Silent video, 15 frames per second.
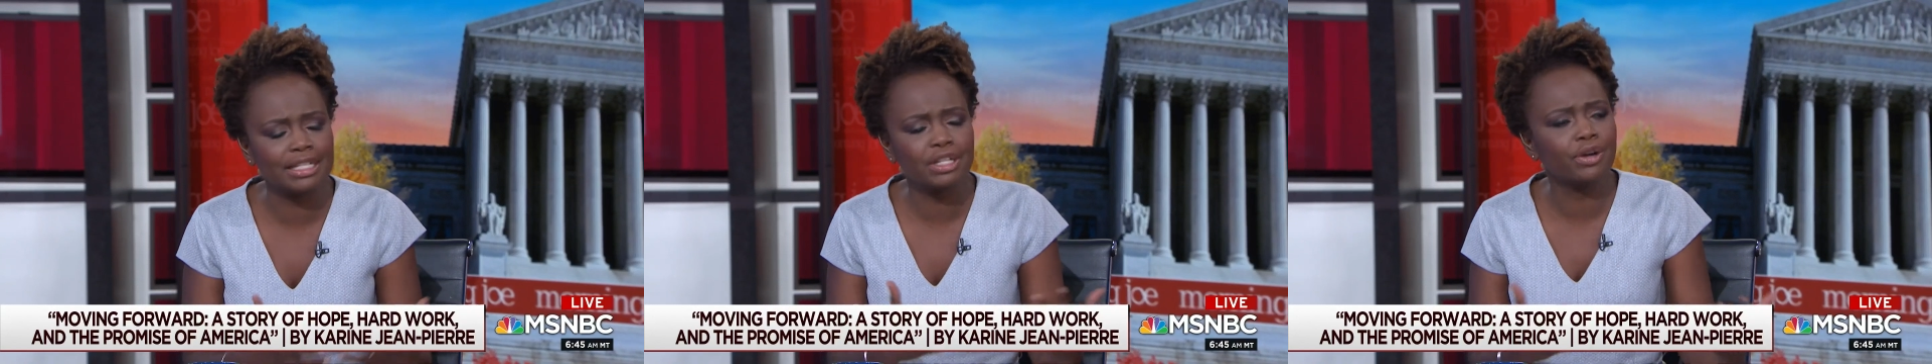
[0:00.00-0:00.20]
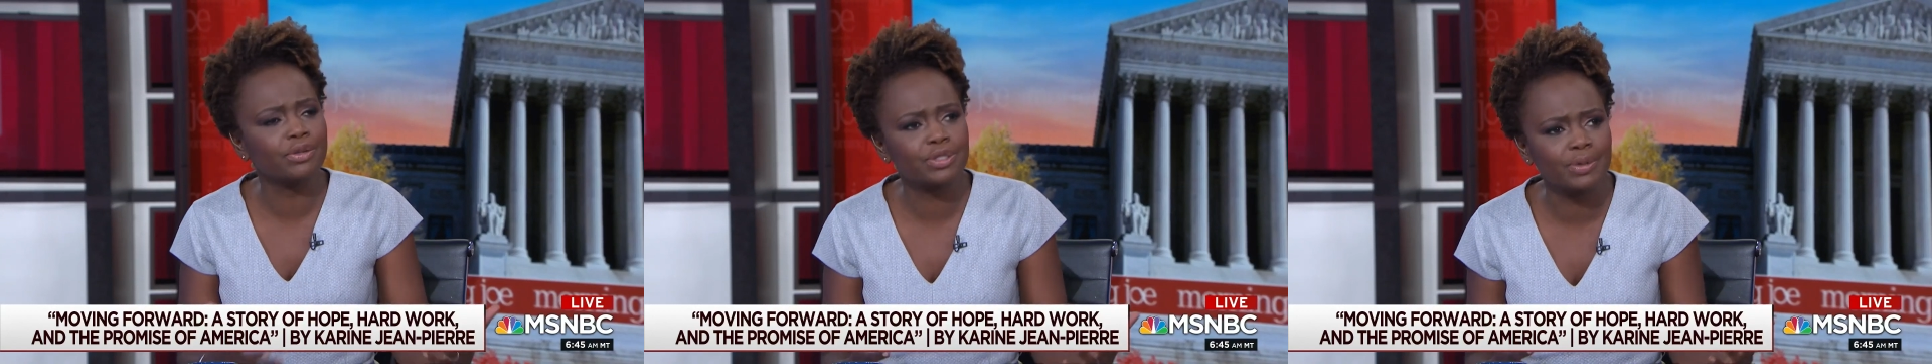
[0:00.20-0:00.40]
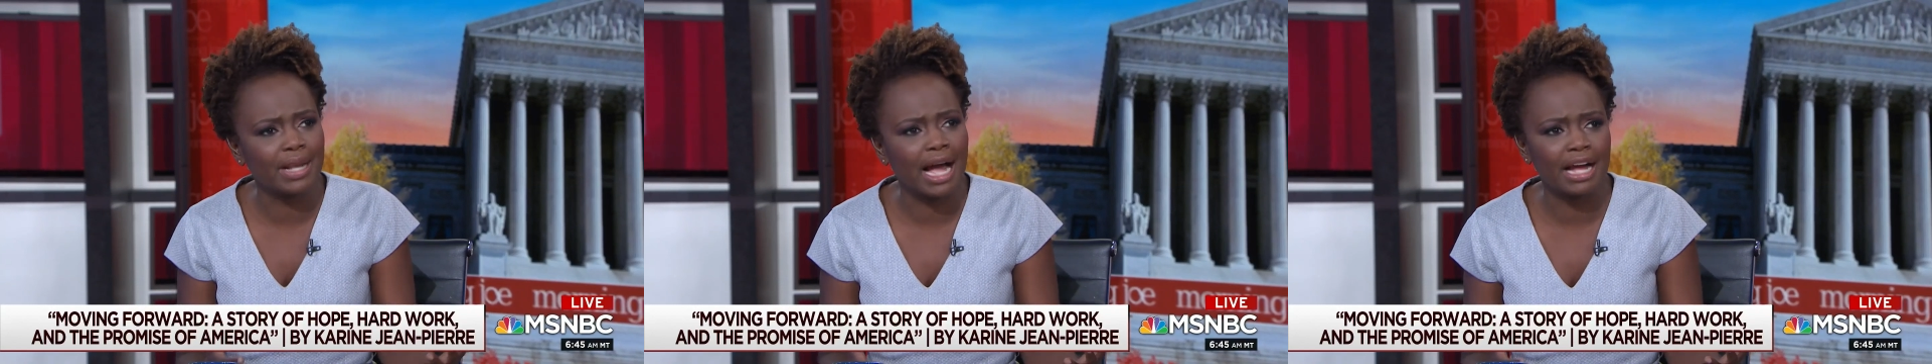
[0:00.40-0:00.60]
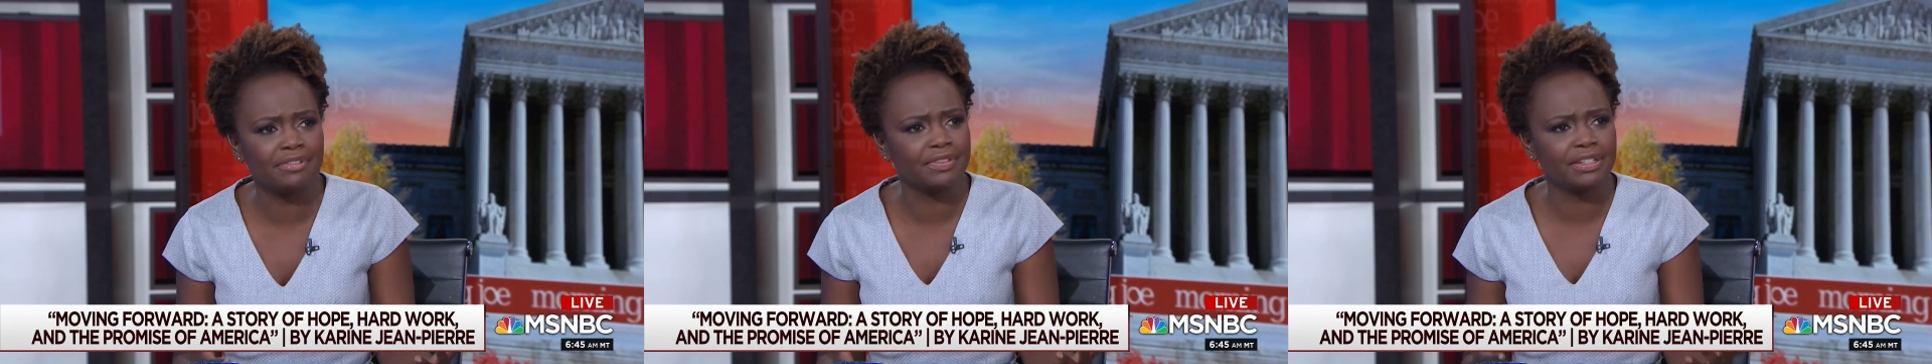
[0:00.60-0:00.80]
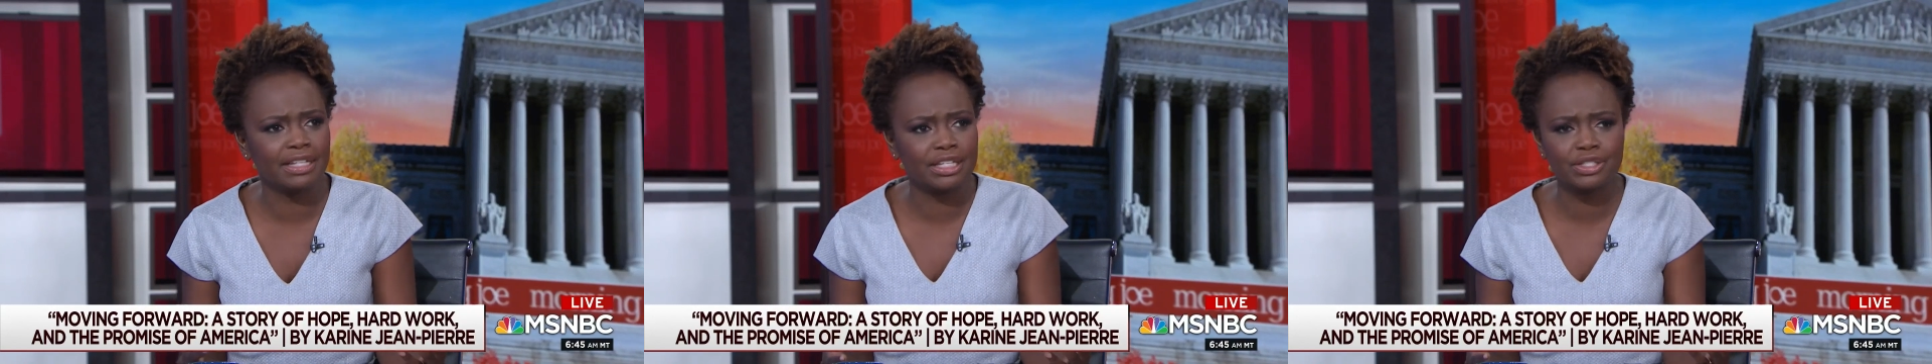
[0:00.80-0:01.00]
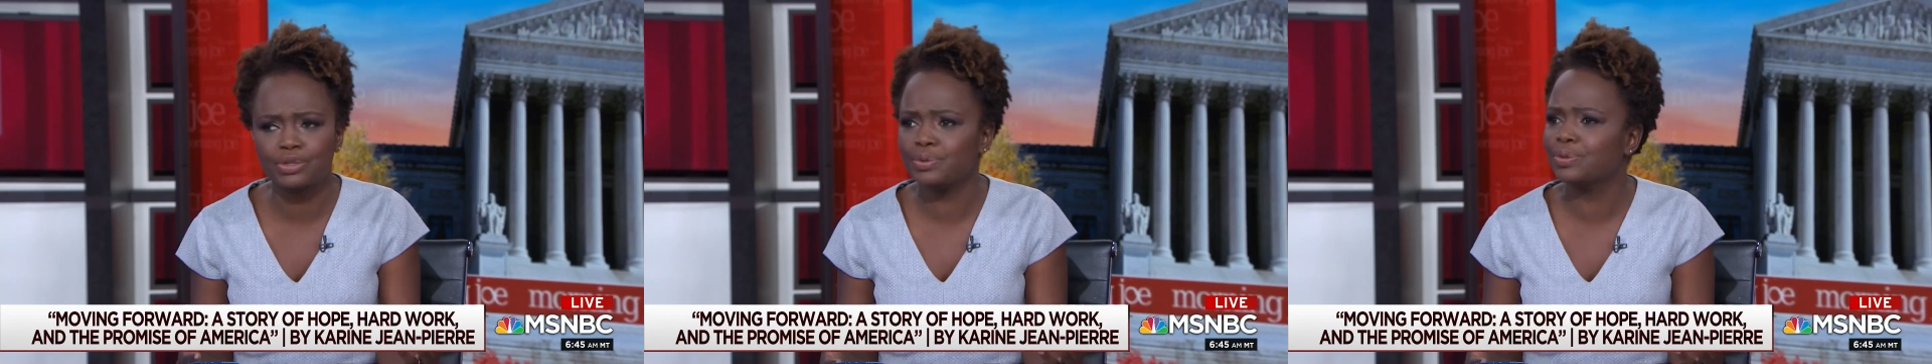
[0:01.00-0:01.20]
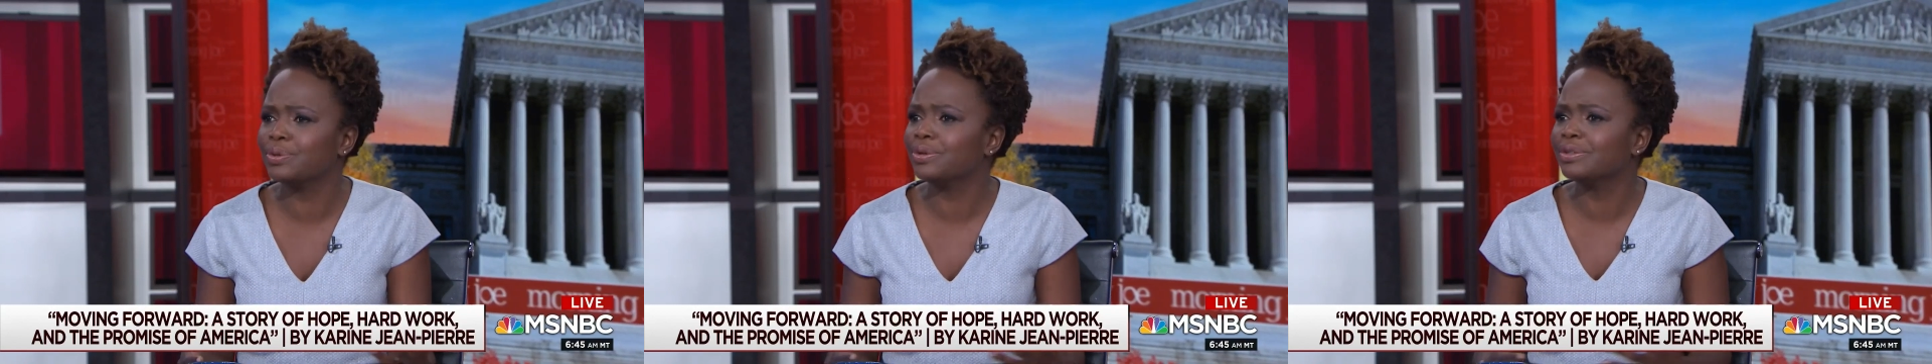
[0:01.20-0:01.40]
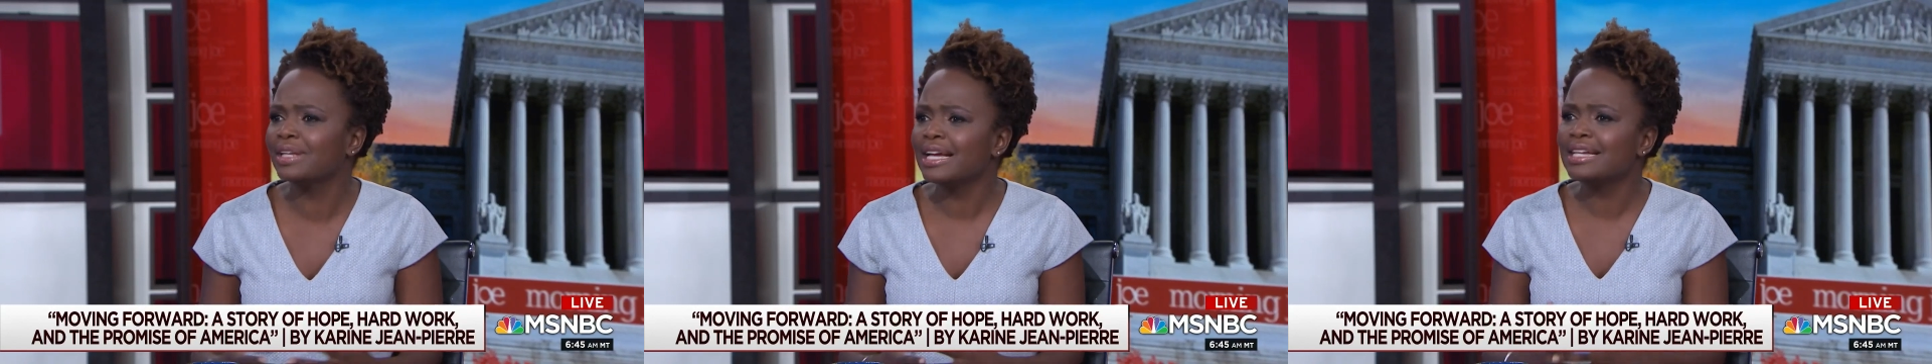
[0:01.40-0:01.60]
didn't go to an Ivy League
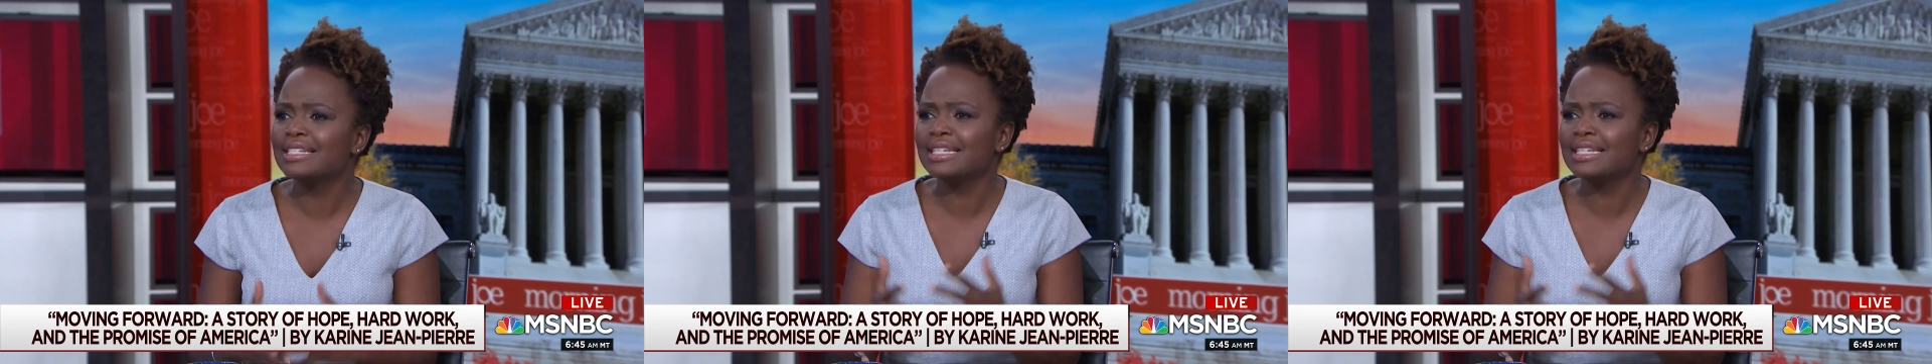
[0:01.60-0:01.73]
school,